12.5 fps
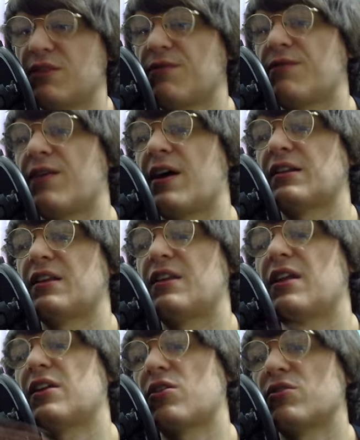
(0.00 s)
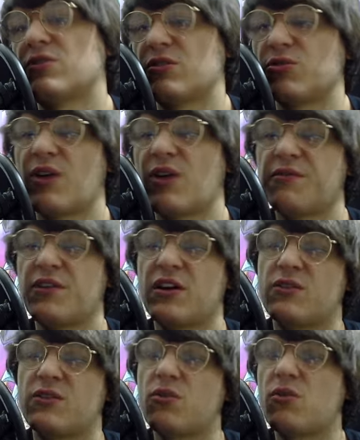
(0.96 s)
the effect, and then it goes to your
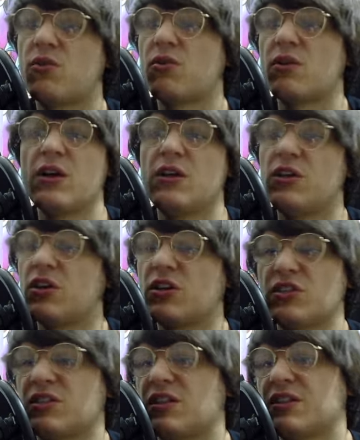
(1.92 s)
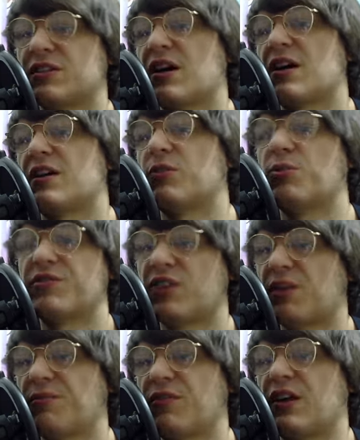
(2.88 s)
graveyard, or you can just discard it with
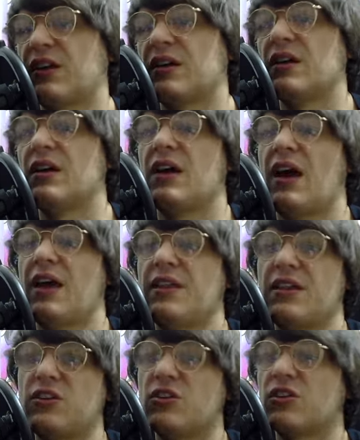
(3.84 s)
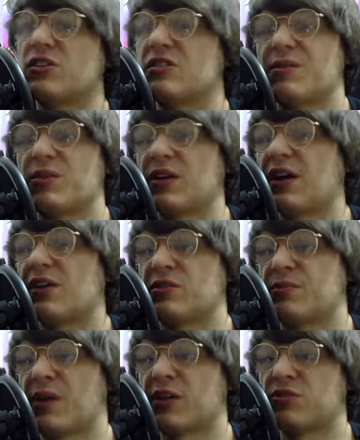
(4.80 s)
something, and then you can summon
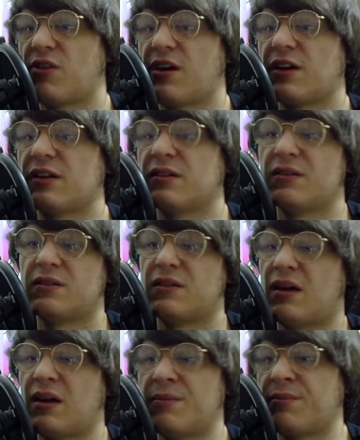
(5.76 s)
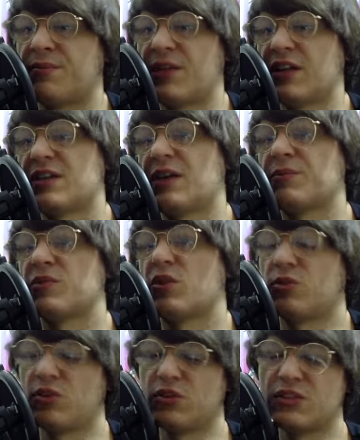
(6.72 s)
Chaos Max Dragon that same
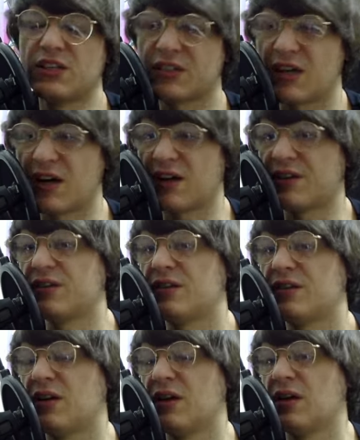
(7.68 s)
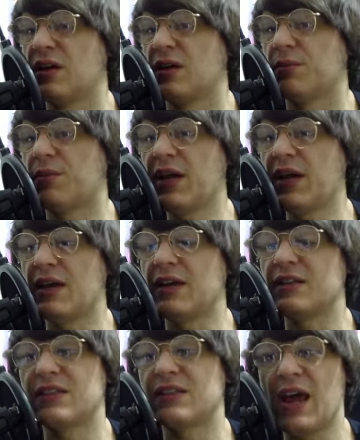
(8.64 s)
turn you discard it. But yeah,
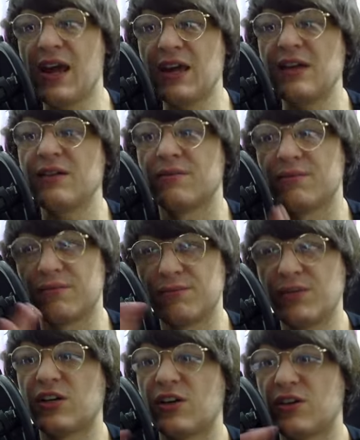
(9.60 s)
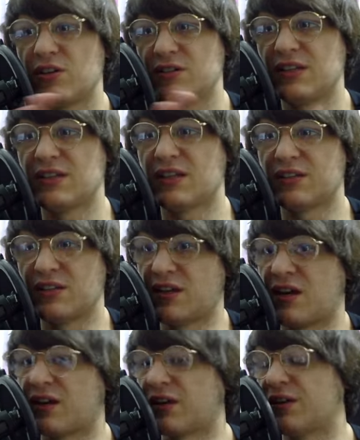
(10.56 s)
it's A because it doesn't
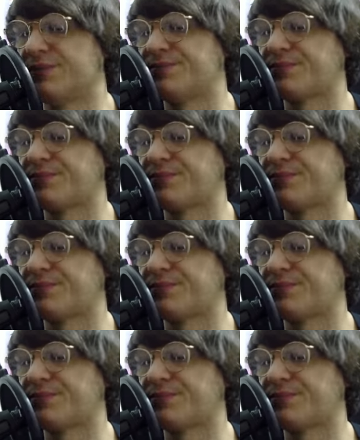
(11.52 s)
target.